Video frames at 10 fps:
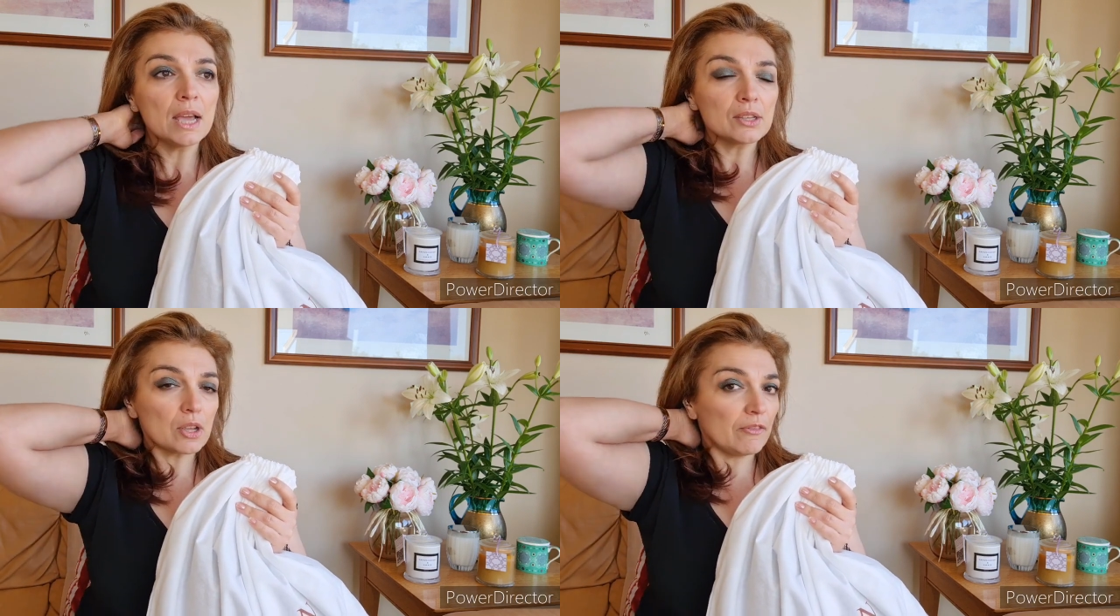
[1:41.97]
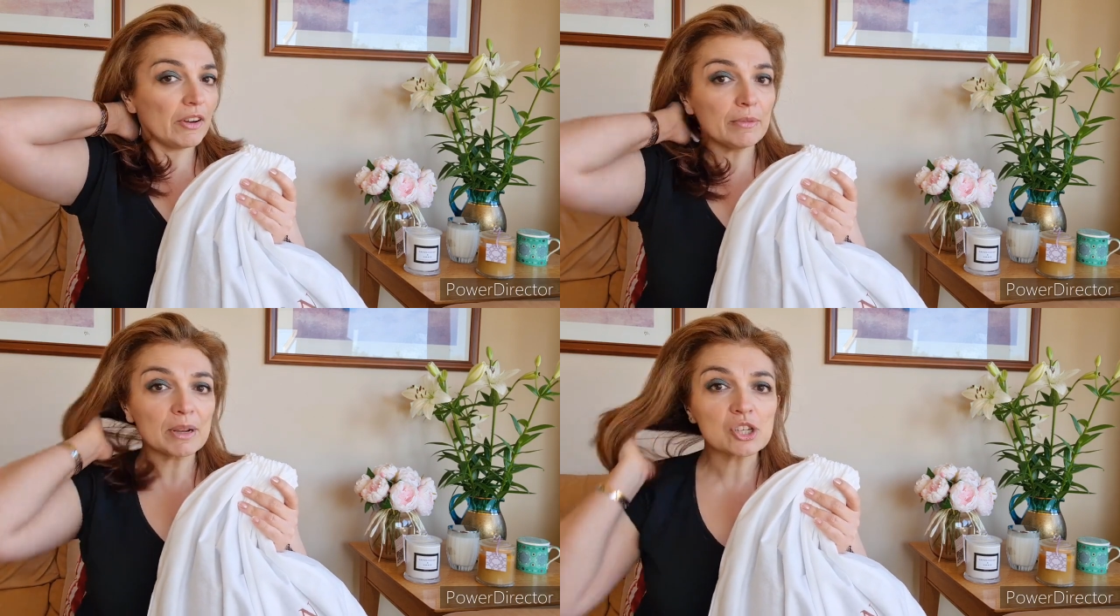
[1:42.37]
So
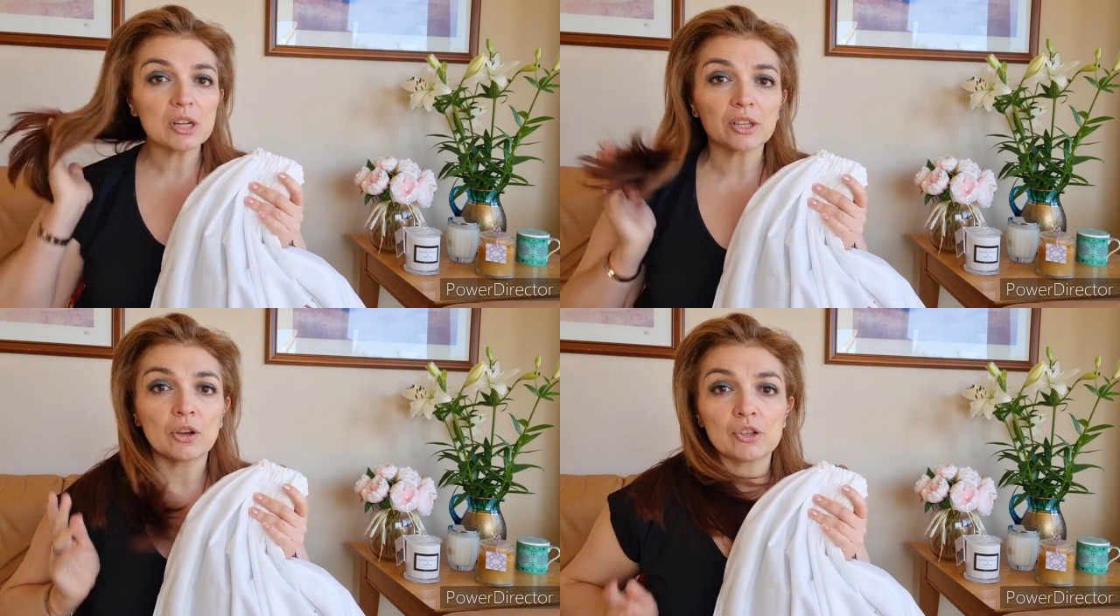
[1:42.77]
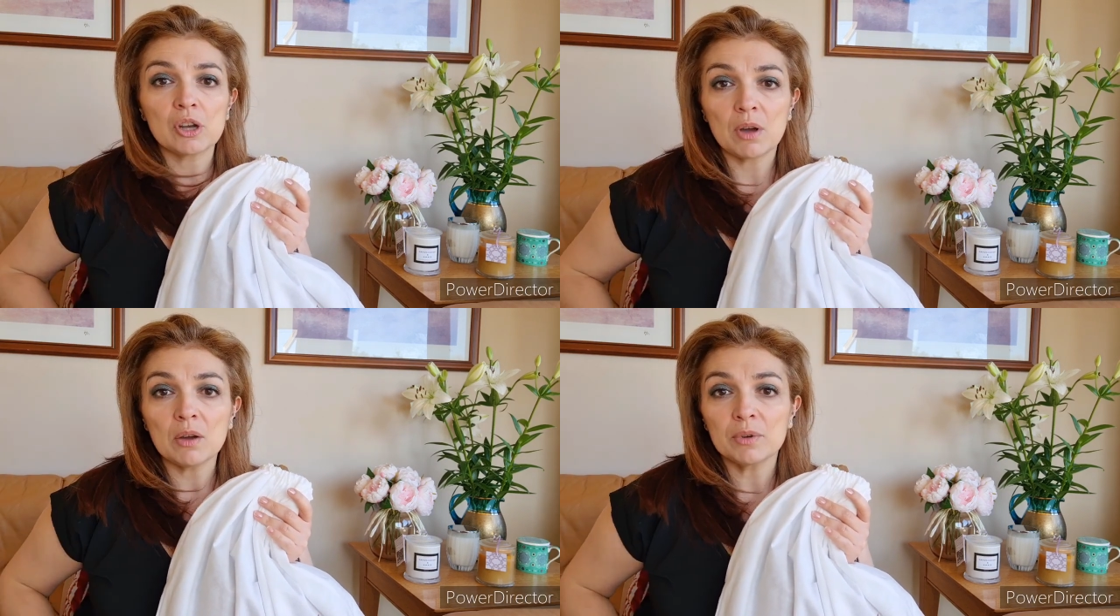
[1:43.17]
very much like Coach.
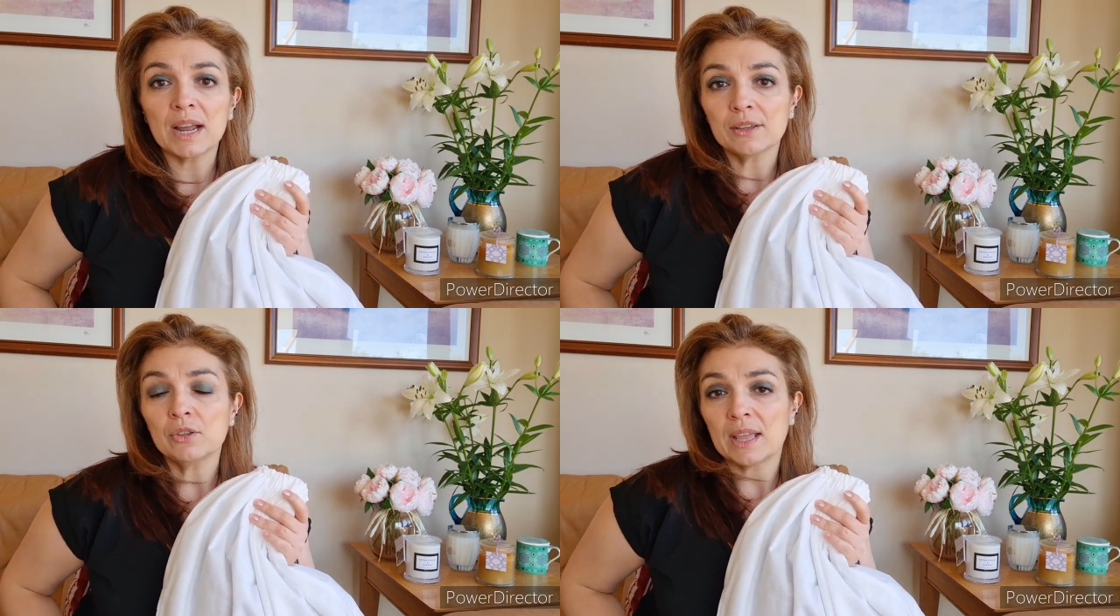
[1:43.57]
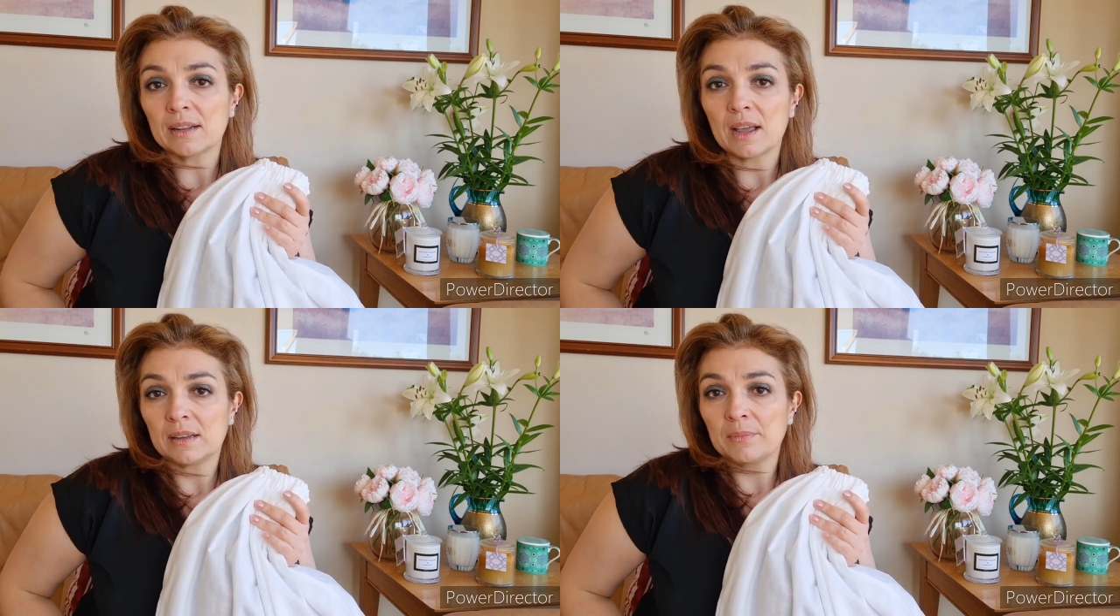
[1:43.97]
I would argue
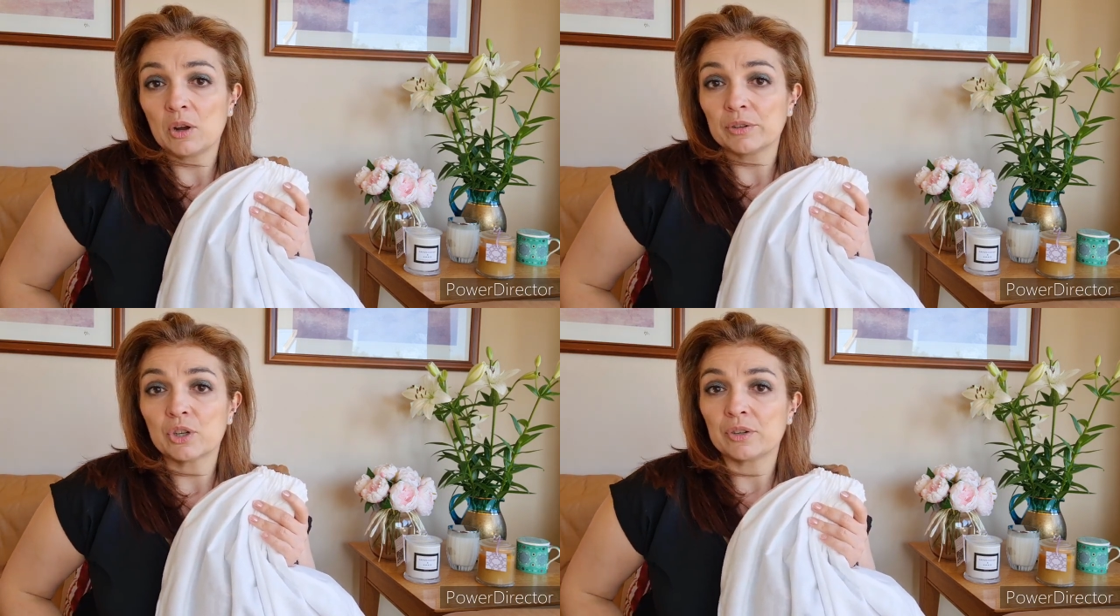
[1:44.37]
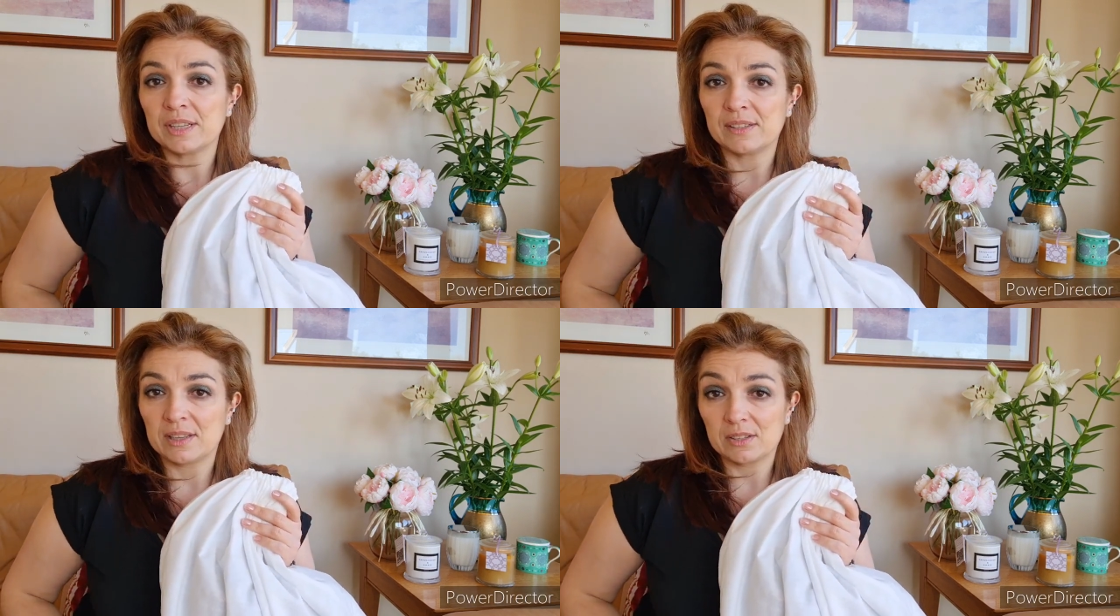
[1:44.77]
that
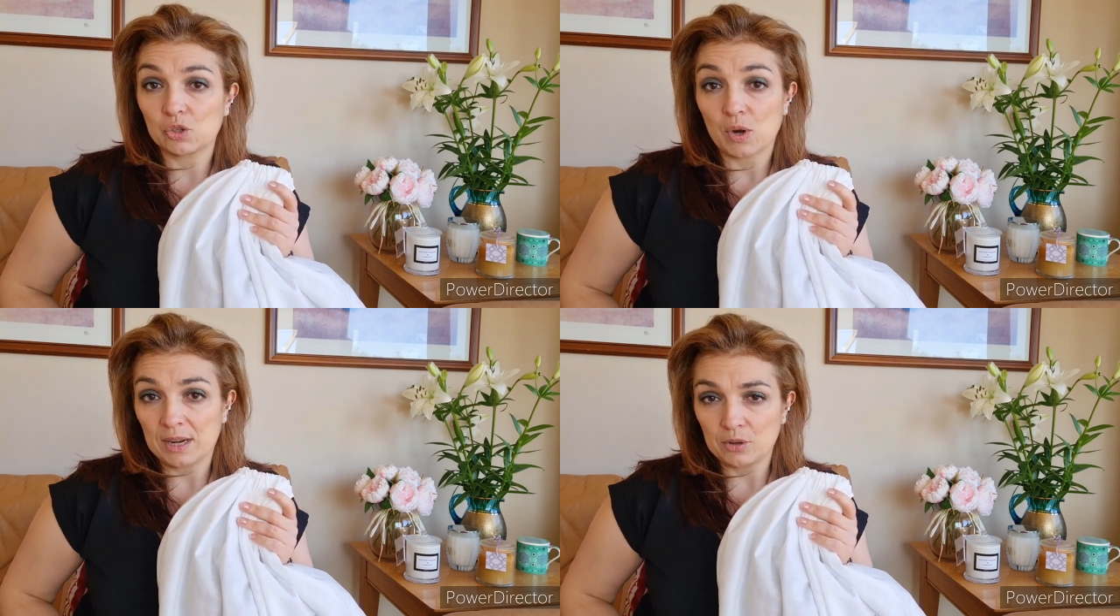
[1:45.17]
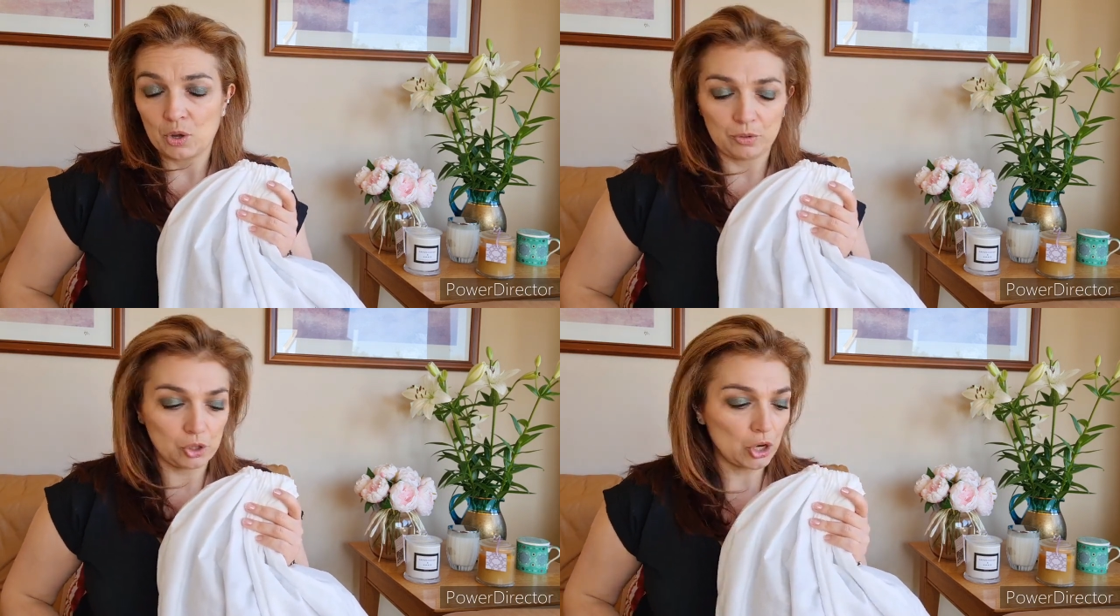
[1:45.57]
Oroton is the Australian
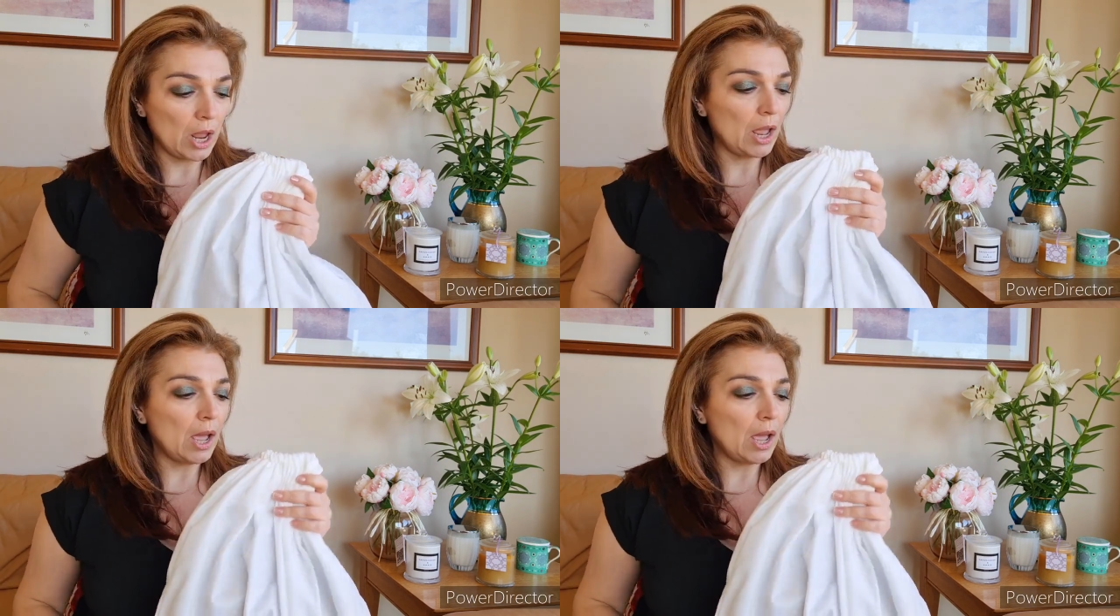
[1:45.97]
Coach.